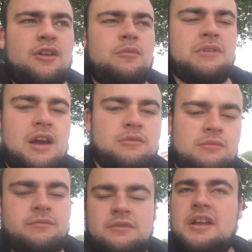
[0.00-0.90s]
come
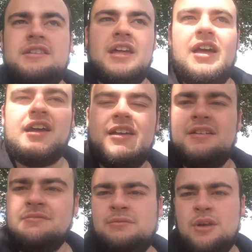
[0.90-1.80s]
down and
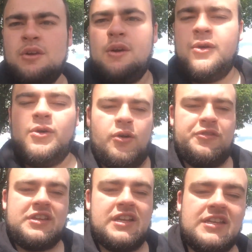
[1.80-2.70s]

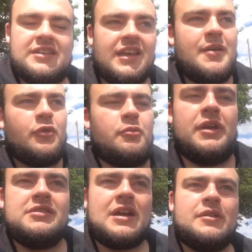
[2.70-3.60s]
obviously a decent game. We're going to
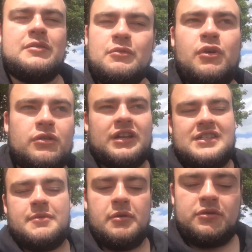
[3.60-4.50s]
be inside, we're going
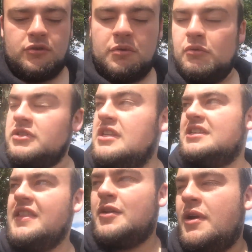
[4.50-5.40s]
to sit inside the